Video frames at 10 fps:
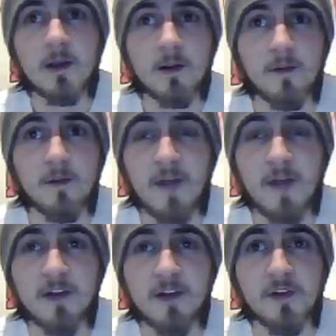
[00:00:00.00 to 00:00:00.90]
The
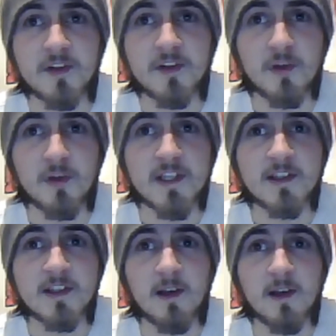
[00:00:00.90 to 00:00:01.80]
fact that the sources
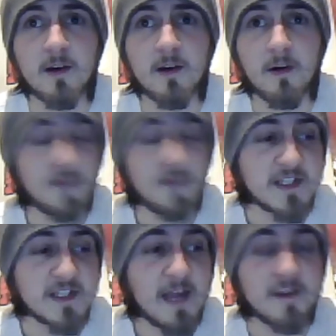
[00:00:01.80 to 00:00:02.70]
of his
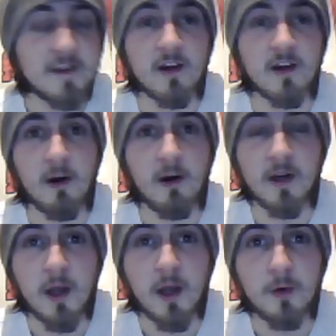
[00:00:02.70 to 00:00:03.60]
death are
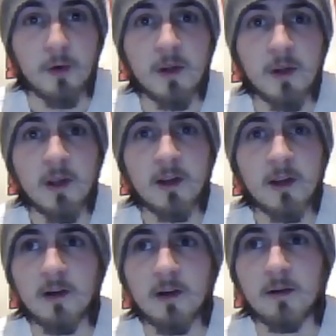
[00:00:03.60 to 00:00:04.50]
unknown
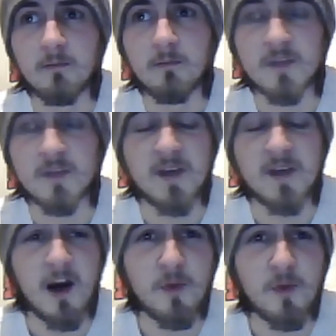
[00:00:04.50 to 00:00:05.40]
must be
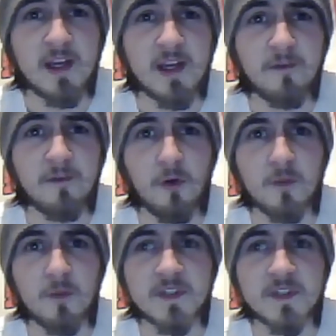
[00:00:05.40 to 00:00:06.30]
heartbreaking for
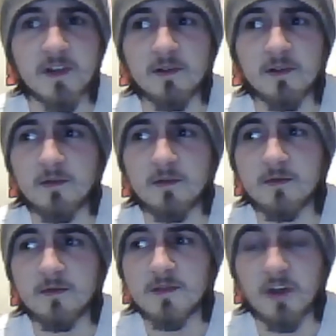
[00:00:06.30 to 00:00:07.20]
them
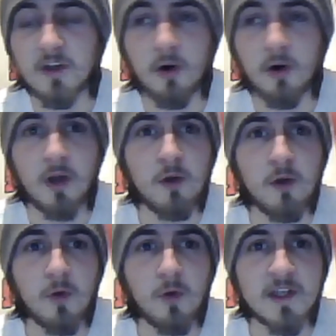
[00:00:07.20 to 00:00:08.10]
to not know
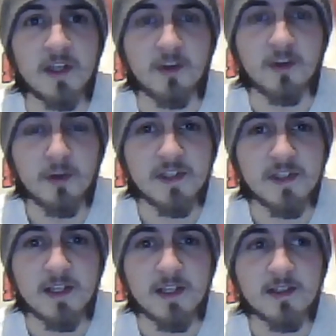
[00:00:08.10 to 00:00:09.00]
what has caused
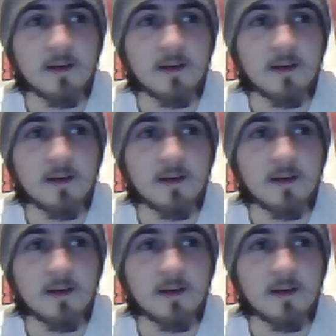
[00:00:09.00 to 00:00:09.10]
this.